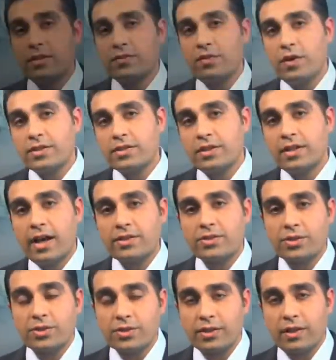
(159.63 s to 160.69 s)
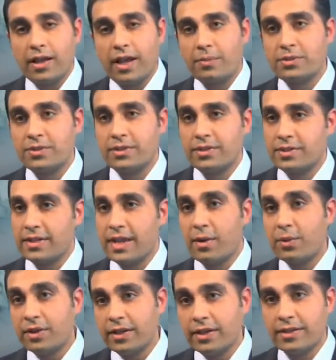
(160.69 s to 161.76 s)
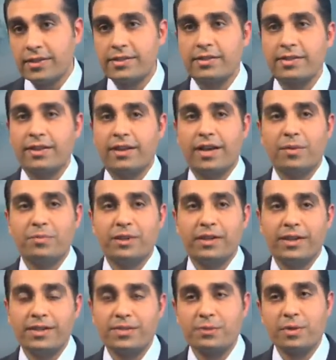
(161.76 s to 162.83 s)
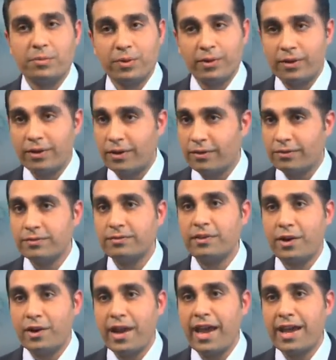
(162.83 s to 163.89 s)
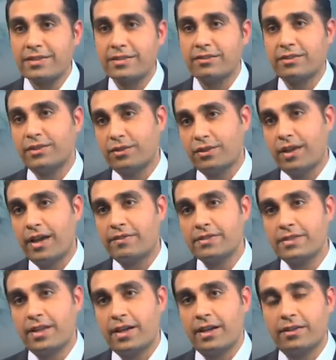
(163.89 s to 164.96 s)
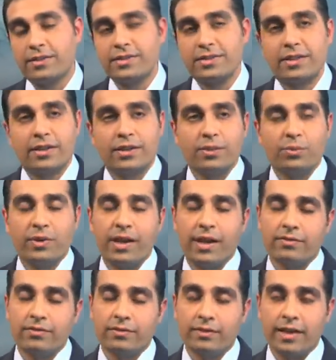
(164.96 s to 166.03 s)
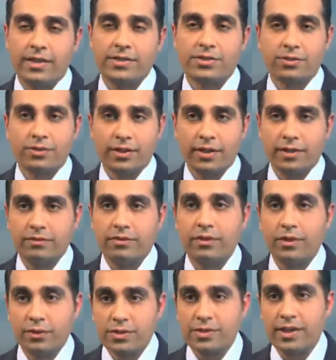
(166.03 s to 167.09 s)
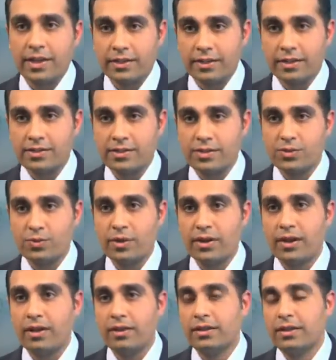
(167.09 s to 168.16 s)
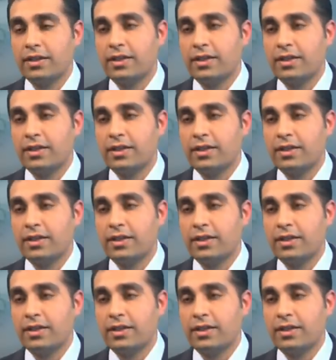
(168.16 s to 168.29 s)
far as the non-surgical options nowadays, because people are very active in their lifestyles, we have a vast array of those techniques as well.